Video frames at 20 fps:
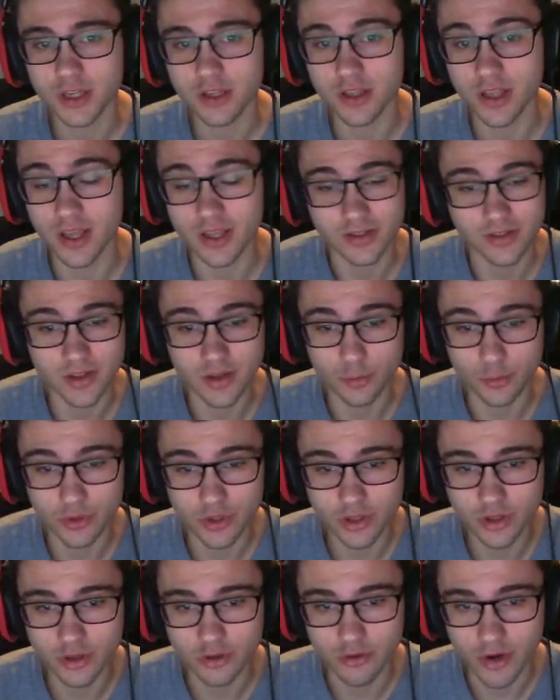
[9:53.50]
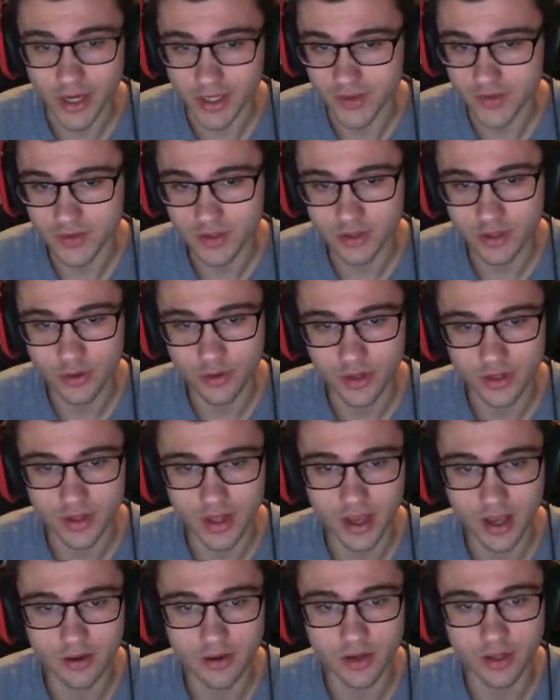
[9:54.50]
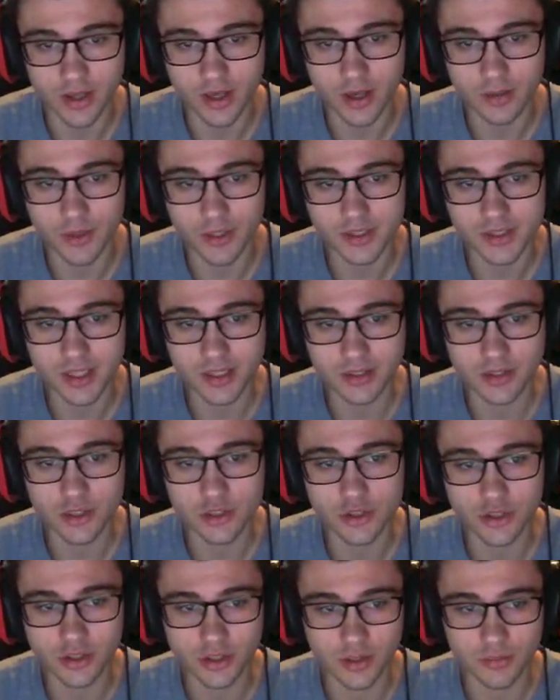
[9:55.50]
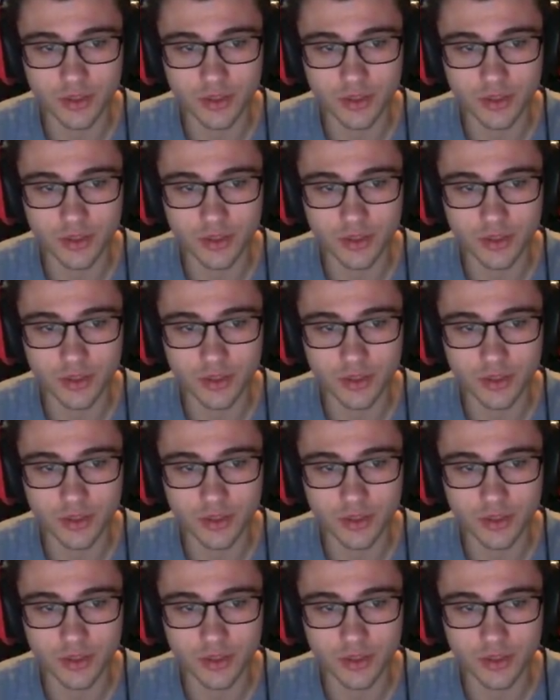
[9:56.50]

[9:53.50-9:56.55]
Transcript: it's it within their rights to tone it down. Like I'm not saying they should.